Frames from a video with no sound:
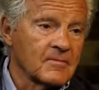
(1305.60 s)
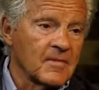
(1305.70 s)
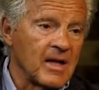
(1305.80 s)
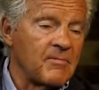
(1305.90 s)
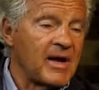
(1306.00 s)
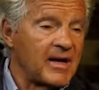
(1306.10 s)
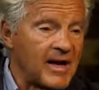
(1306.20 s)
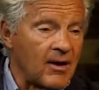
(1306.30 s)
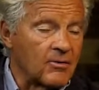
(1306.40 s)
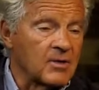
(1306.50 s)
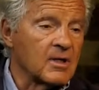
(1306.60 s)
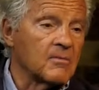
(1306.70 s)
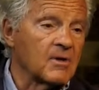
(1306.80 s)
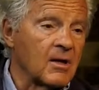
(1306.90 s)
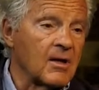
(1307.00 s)
and made it out. I'm
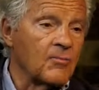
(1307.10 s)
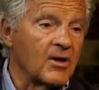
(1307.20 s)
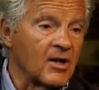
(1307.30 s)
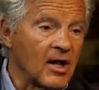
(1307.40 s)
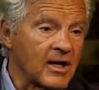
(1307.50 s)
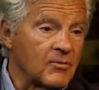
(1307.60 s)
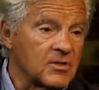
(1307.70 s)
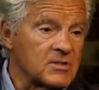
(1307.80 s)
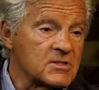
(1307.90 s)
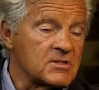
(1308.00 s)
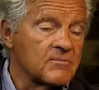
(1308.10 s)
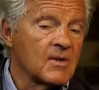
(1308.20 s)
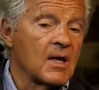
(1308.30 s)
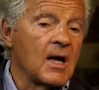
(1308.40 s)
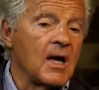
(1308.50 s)
one of the lucky ones,
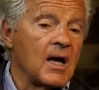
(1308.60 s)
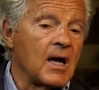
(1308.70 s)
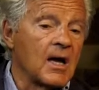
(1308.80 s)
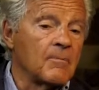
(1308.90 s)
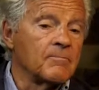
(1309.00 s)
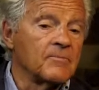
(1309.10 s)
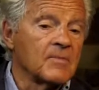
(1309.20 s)
and